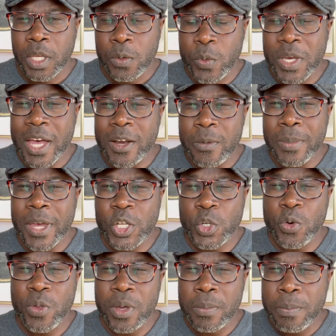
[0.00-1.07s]
we got to make
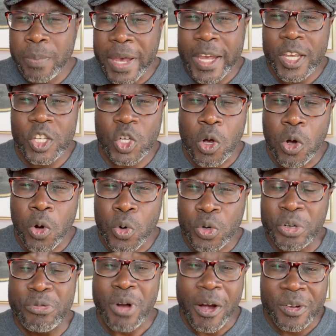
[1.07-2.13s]
sure they're based or
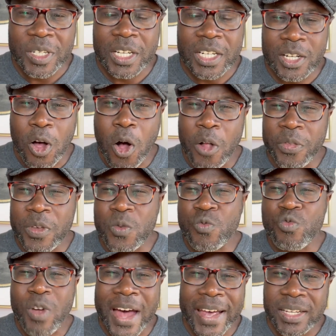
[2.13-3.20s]
grounded on the
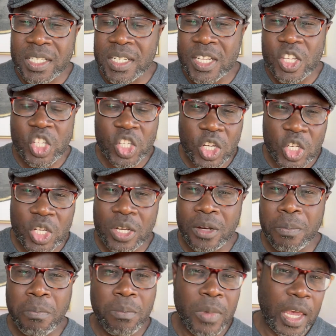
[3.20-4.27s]
right decision
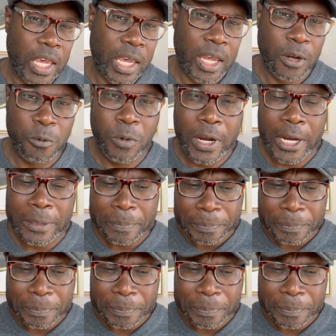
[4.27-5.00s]
making, right?